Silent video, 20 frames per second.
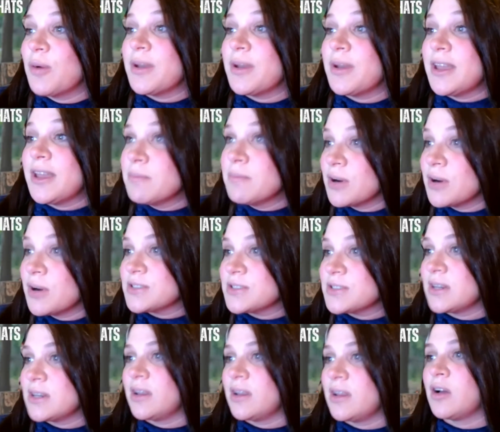in person
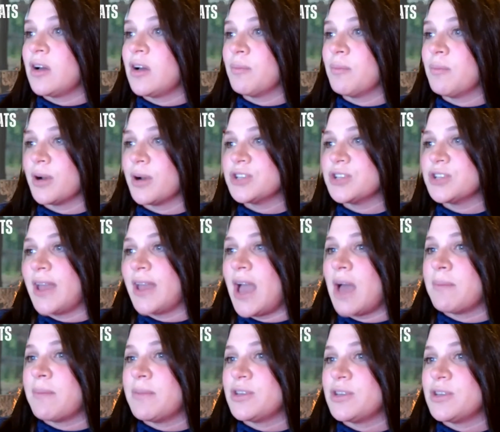and help bridge the
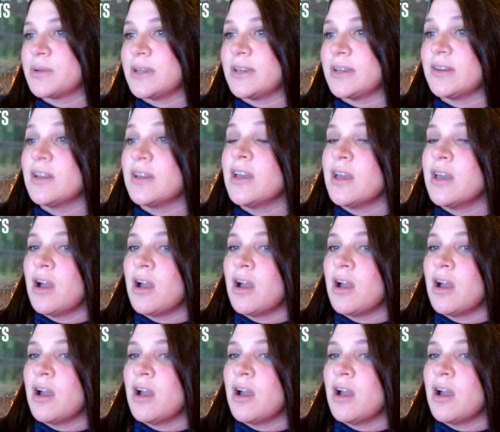gap between